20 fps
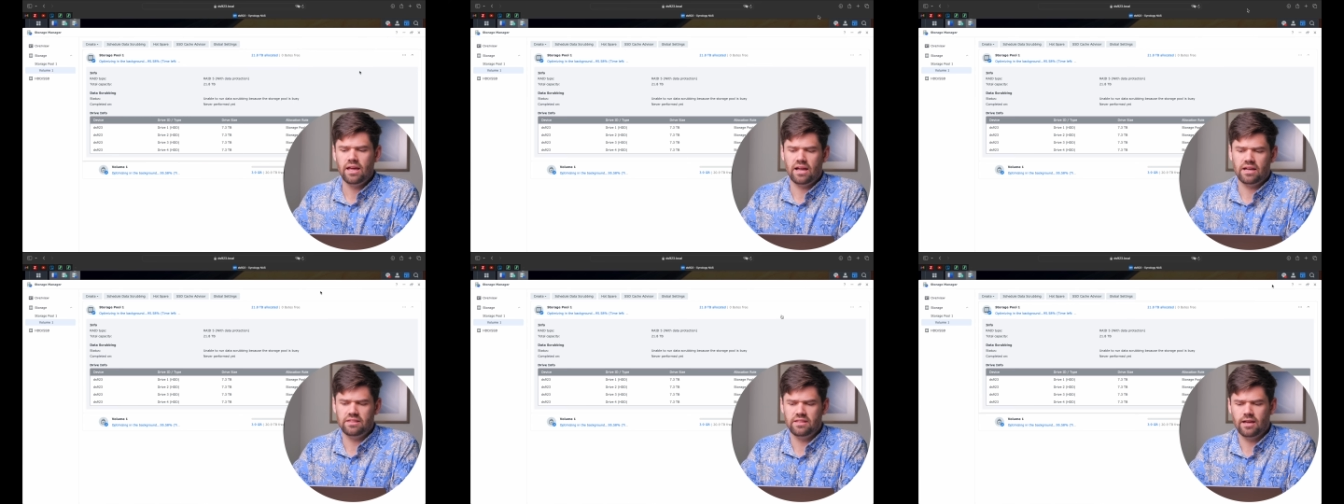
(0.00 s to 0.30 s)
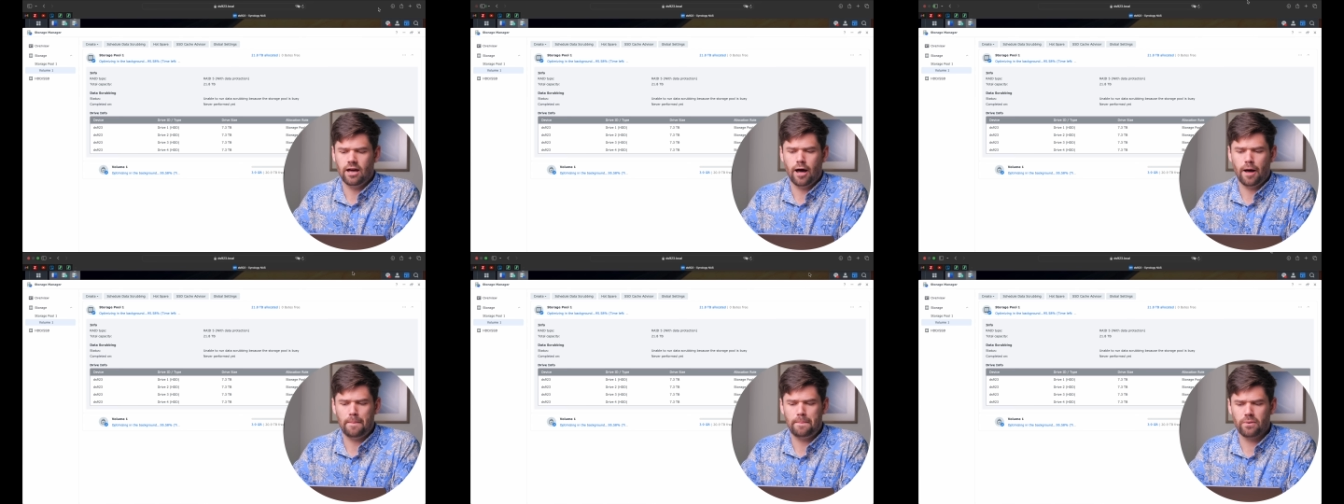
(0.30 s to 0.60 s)
In
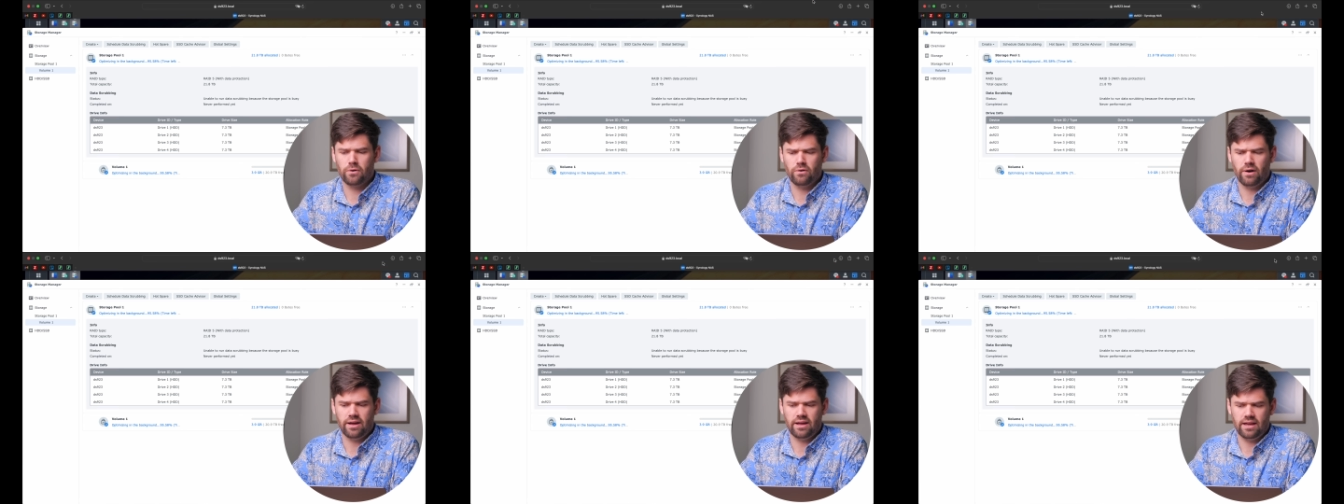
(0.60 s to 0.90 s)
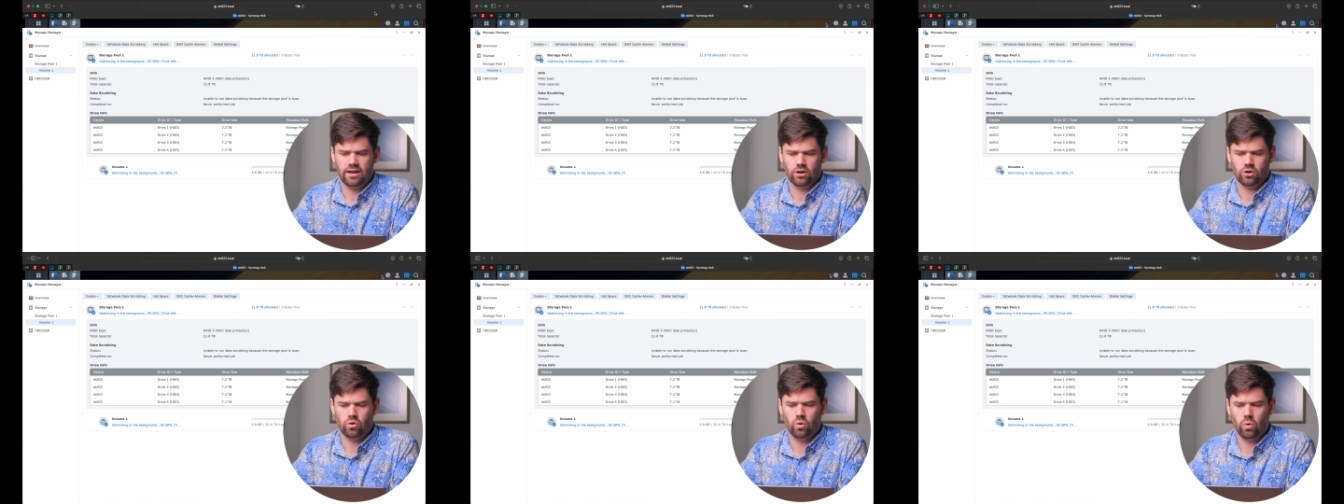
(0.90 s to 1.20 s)
the upper
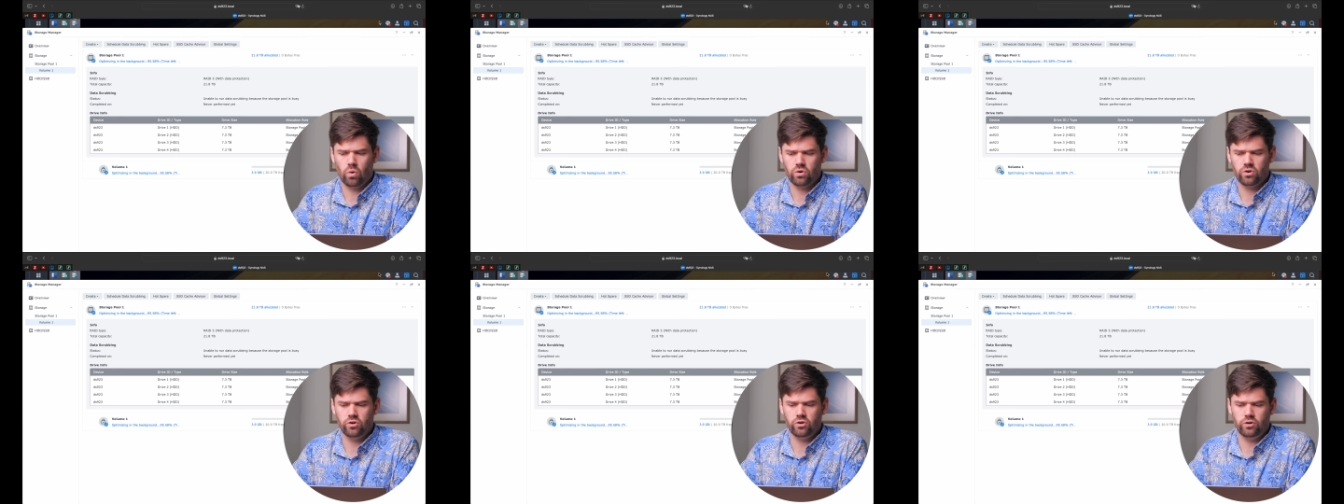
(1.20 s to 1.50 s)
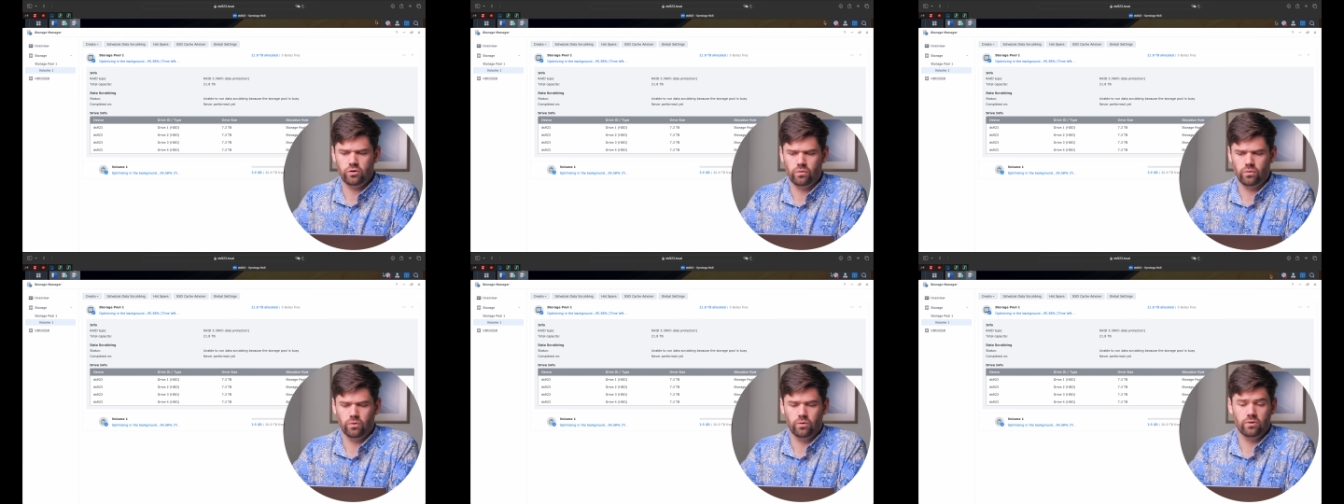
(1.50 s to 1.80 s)
right-hand corner,
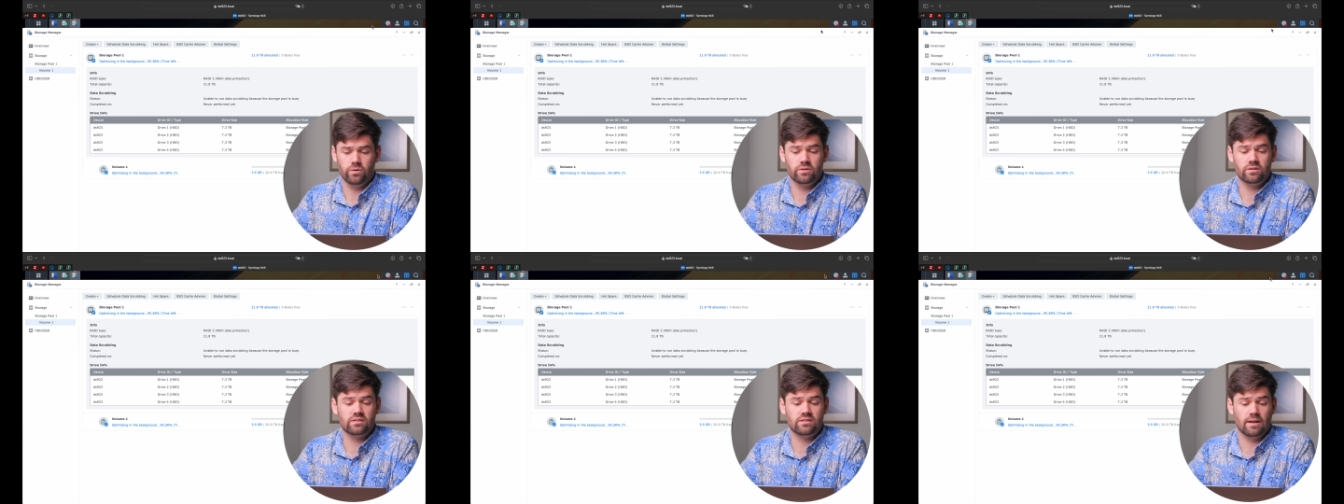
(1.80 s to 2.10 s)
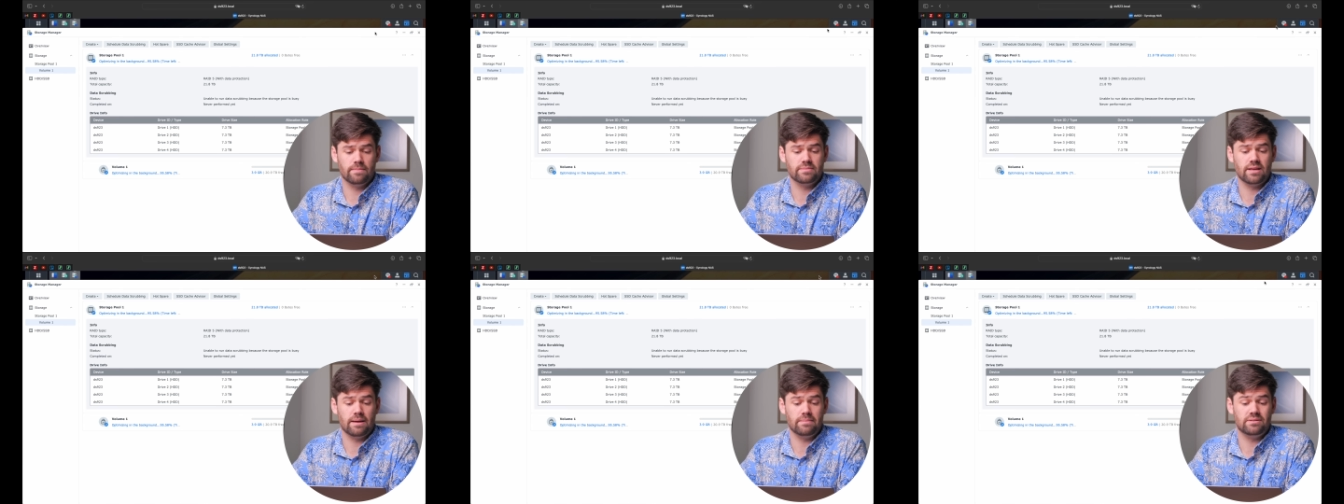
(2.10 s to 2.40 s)
you will
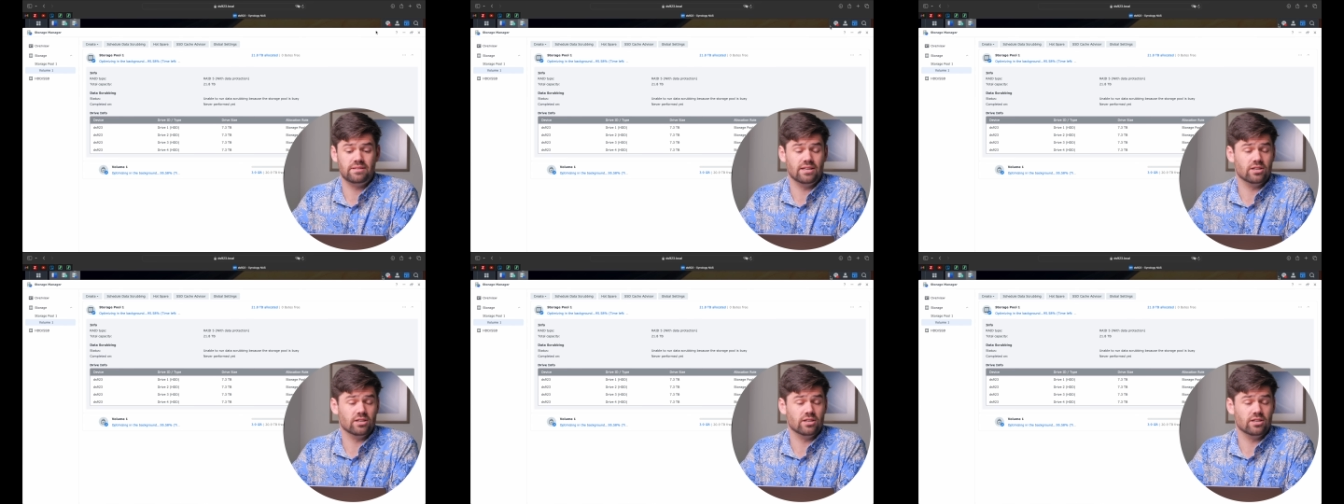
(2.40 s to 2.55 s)
sometimes